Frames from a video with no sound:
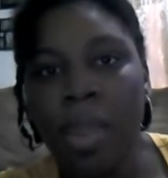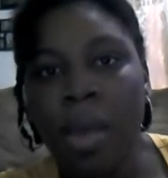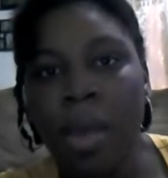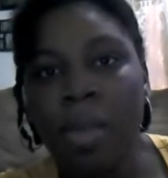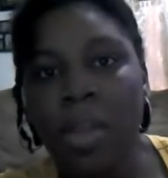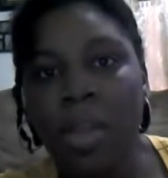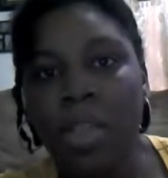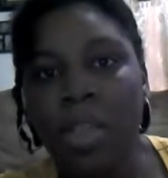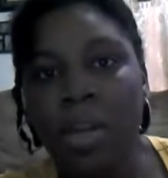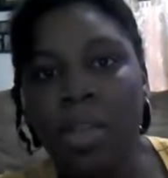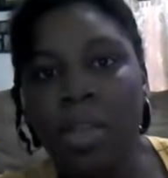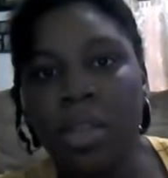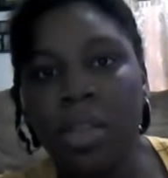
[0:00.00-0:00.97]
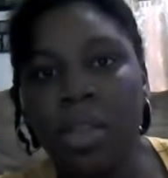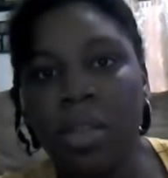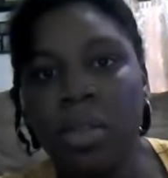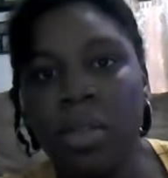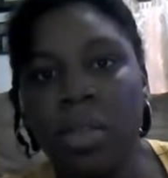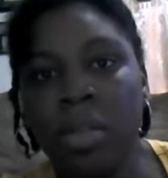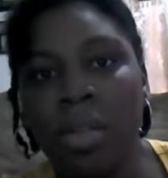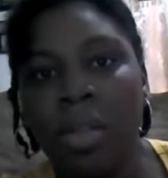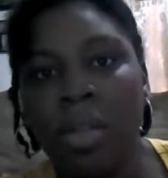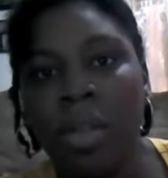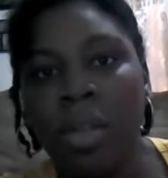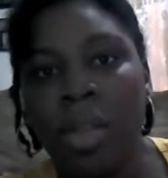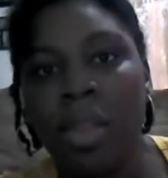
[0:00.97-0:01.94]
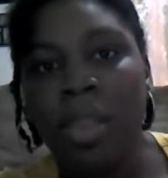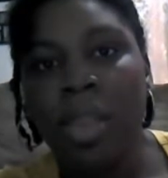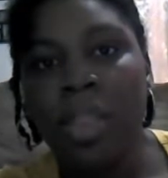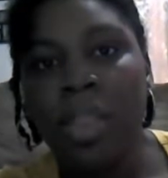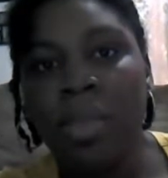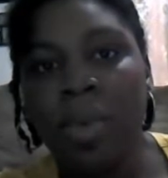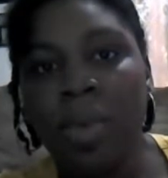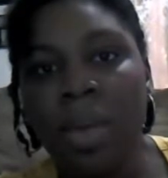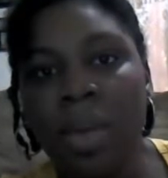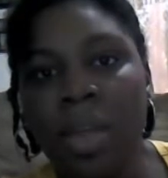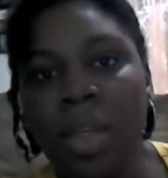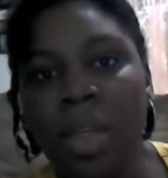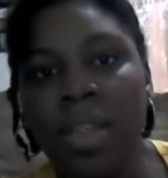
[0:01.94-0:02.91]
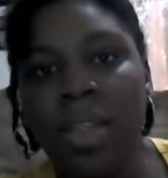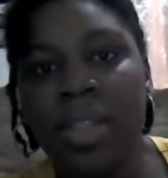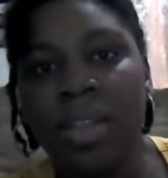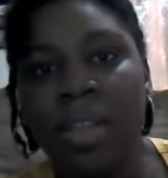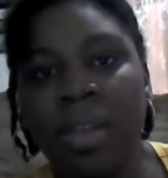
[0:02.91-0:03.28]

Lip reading: right, y'all. This one is